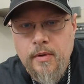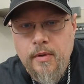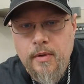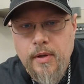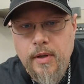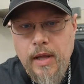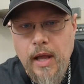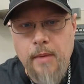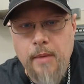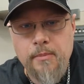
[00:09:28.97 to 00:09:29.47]

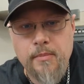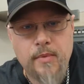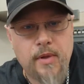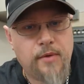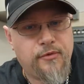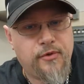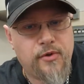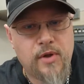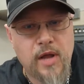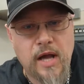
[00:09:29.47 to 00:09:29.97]
Yeah,
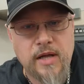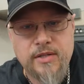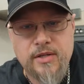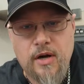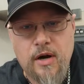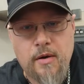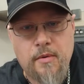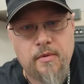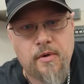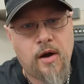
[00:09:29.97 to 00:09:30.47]
if you guys
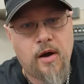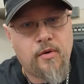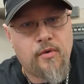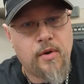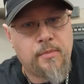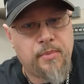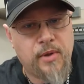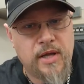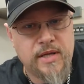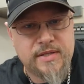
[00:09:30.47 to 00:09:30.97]
are
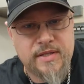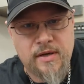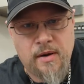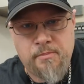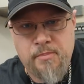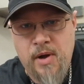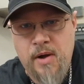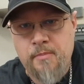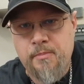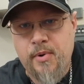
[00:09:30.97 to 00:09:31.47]
replacing a
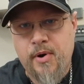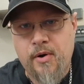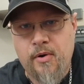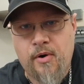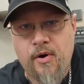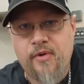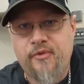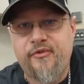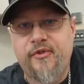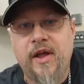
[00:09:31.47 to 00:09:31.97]
bumper
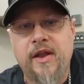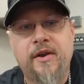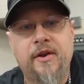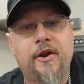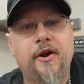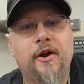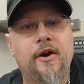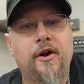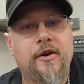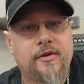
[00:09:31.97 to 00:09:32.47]
or a
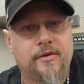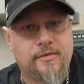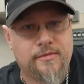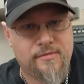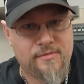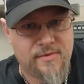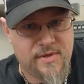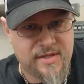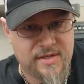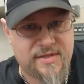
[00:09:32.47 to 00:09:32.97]
fender,
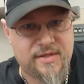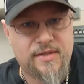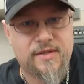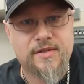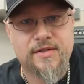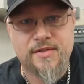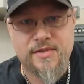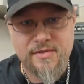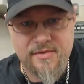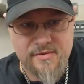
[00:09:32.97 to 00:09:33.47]
this
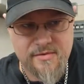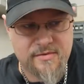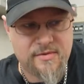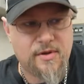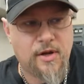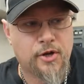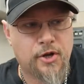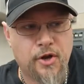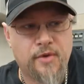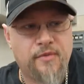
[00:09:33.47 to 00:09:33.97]
is
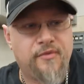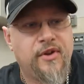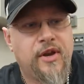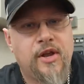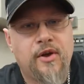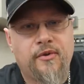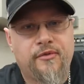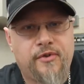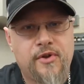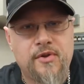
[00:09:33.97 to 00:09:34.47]
a good
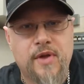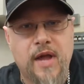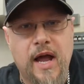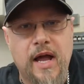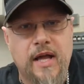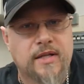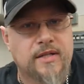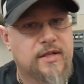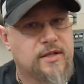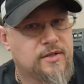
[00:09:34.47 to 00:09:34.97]
video for you
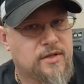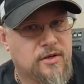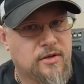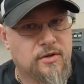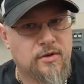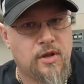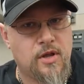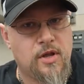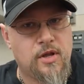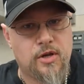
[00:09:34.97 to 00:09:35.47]
guys, because
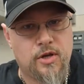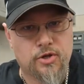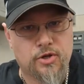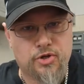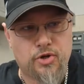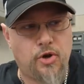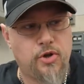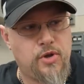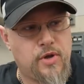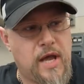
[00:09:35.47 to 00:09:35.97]
it'll
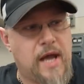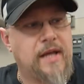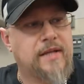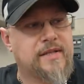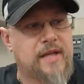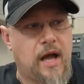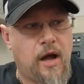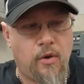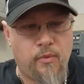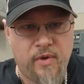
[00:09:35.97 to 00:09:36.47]
show you
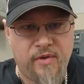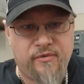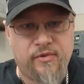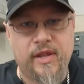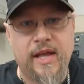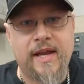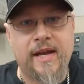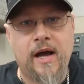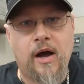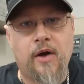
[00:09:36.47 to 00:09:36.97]
guys how we've
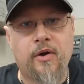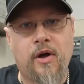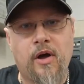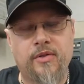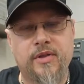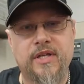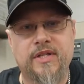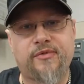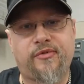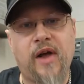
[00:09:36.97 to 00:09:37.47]
laid out all
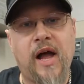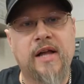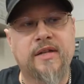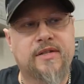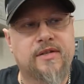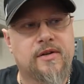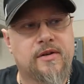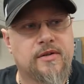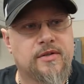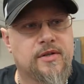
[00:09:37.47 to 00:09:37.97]
these
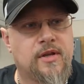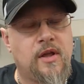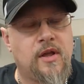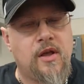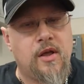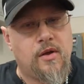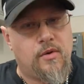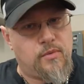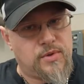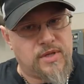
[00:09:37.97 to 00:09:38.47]
fasteners.
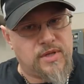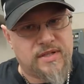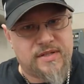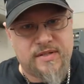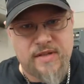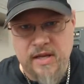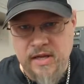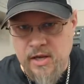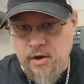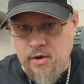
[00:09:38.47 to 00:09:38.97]
When this
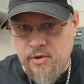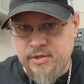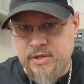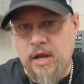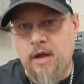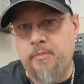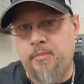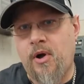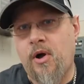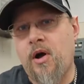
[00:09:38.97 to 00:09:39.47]
thing goes
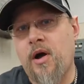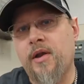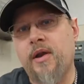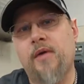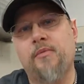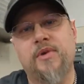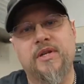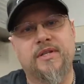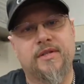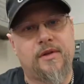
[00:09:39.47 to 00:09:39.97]
up on
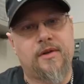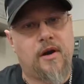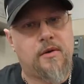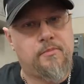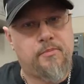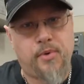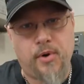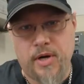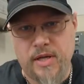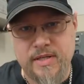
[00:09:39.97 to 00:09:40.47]
and we
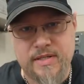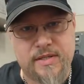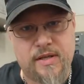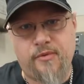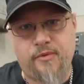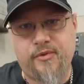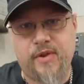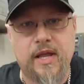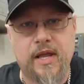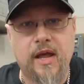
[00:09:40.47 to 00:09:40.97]
start putting
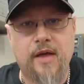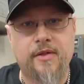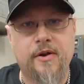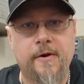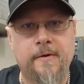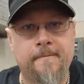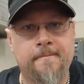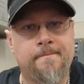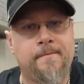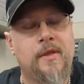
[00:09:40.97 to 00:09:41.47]
stuff
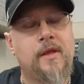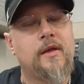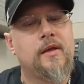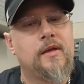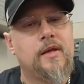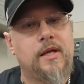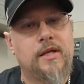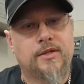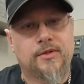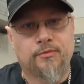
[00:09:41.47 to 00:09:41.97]
together,
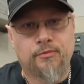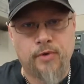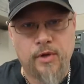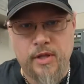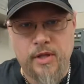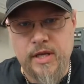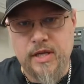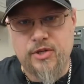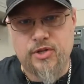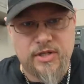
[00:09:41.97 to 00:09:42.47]
it's
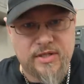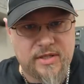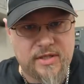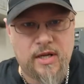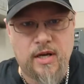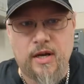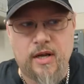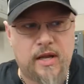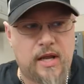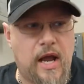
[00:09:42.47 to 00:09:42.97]
really just
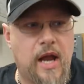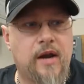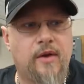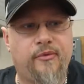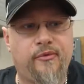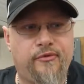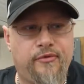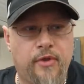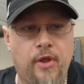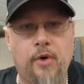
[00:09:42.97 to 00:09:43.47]
going to kind
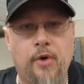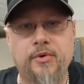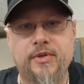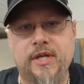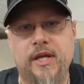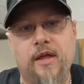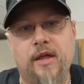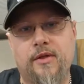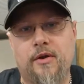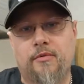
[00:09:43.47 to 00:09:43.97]
of flow
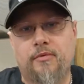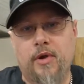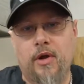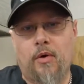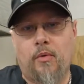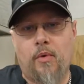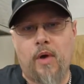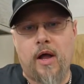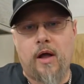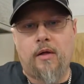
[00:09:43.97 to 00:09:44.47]
together real
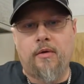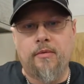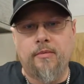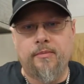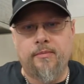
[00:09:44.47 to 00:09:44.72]
well.